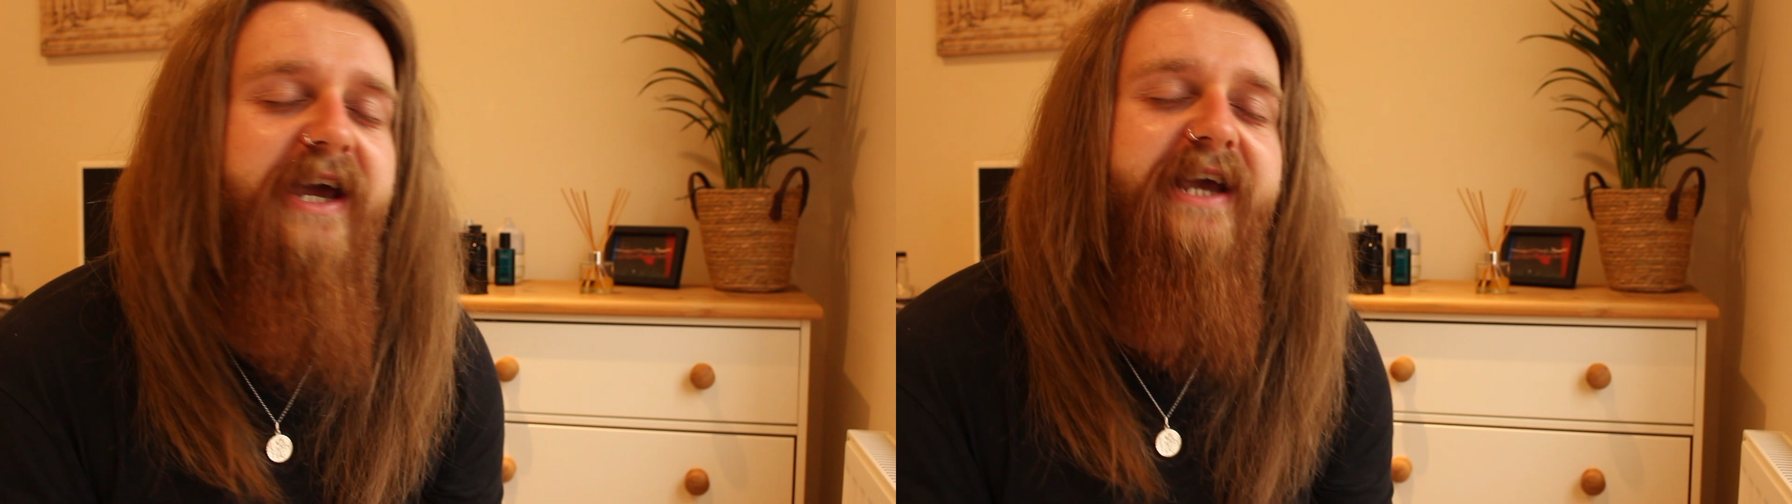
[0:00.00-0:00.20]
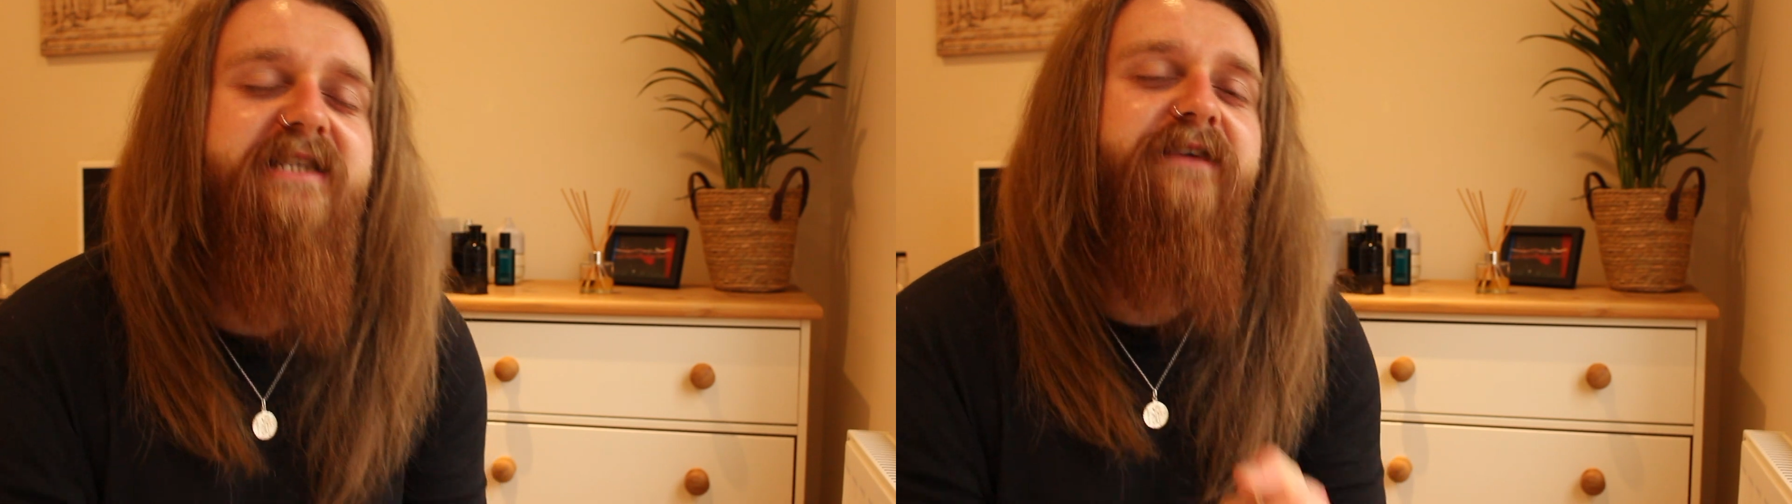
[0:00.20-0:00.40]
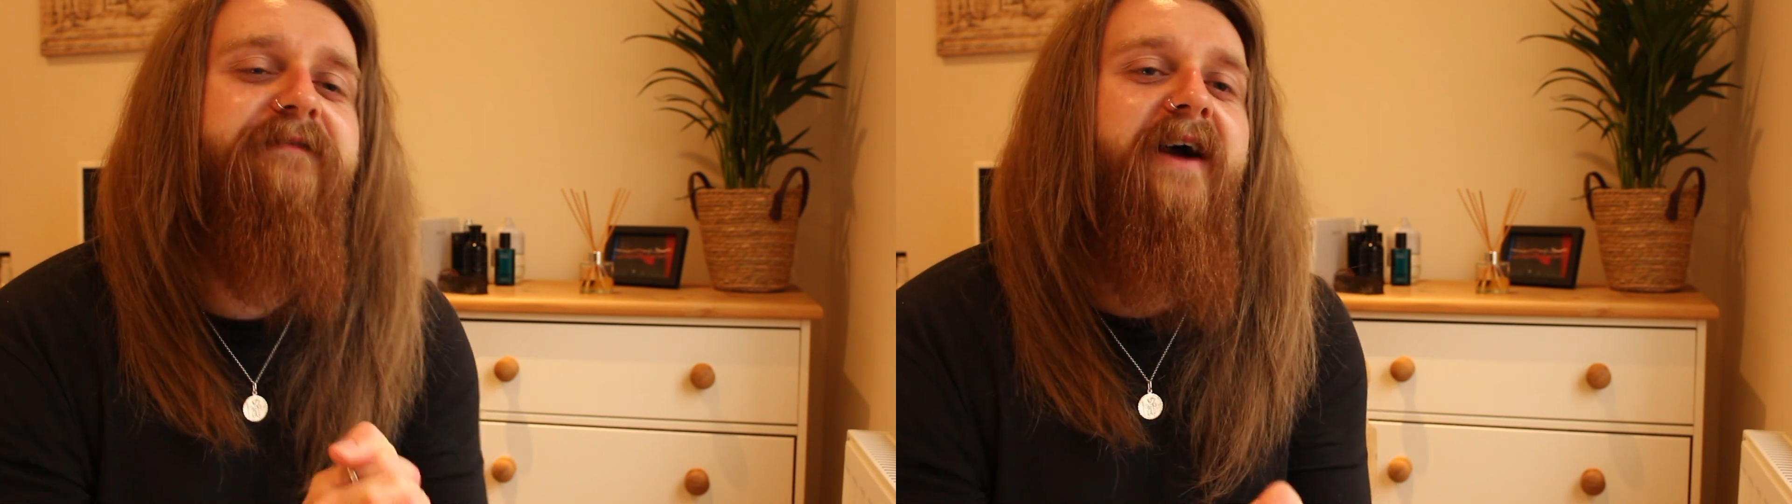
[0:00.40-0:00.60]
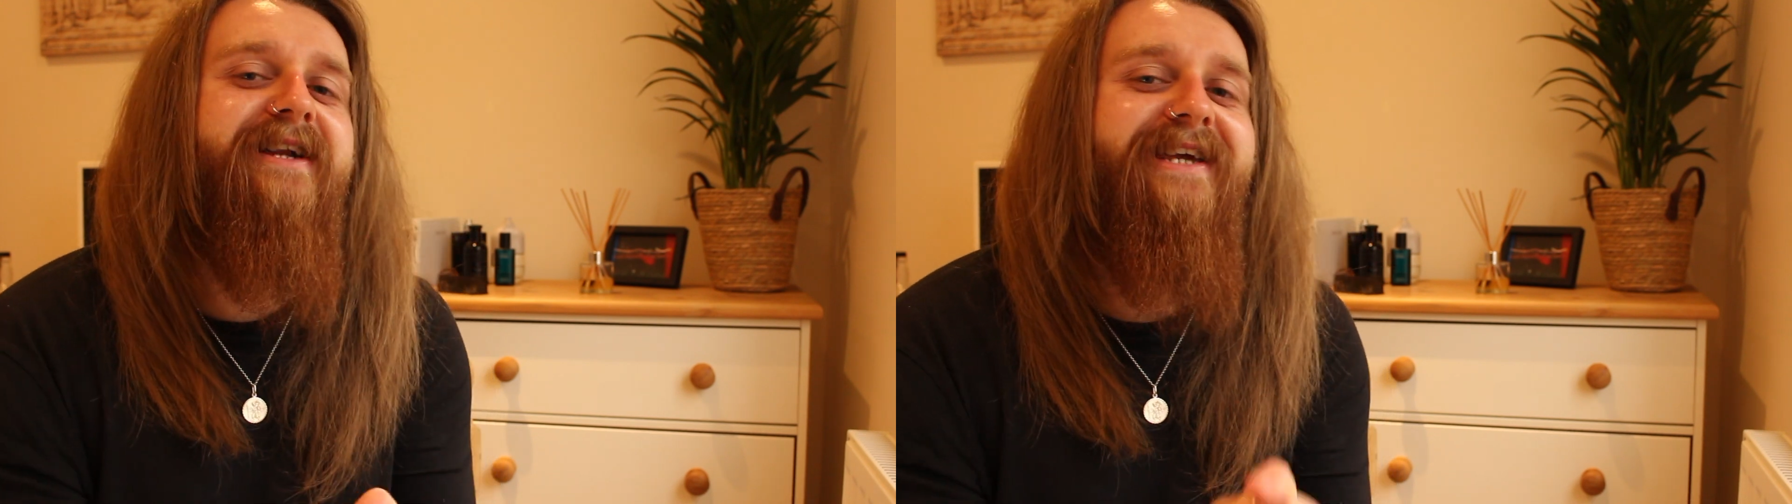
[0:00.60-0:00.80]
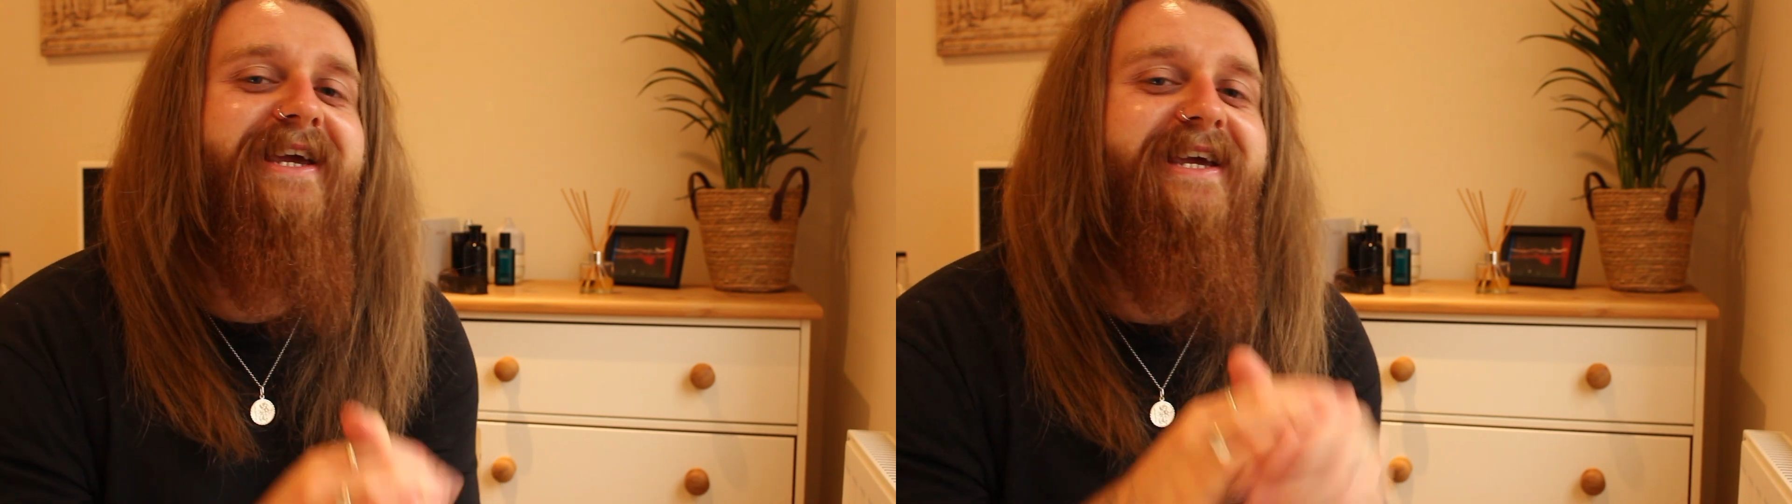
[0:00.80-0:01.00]
is the
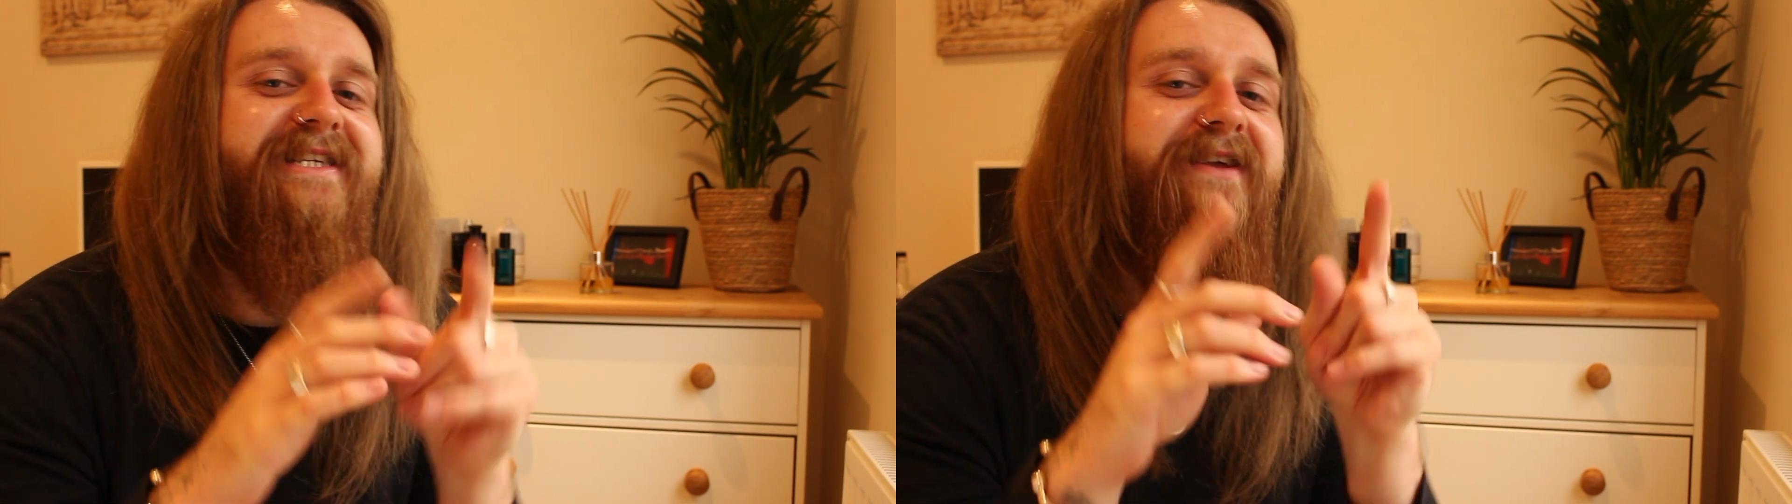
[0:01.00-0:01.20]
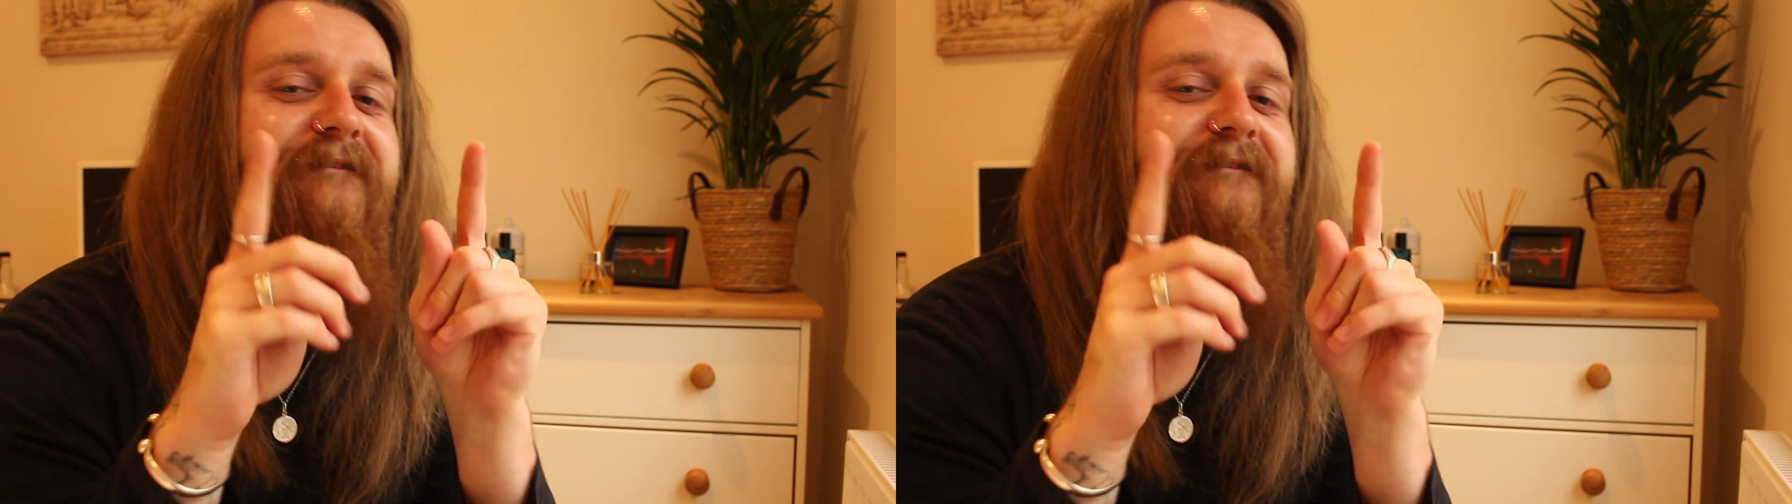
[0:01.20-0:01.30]
fact it is the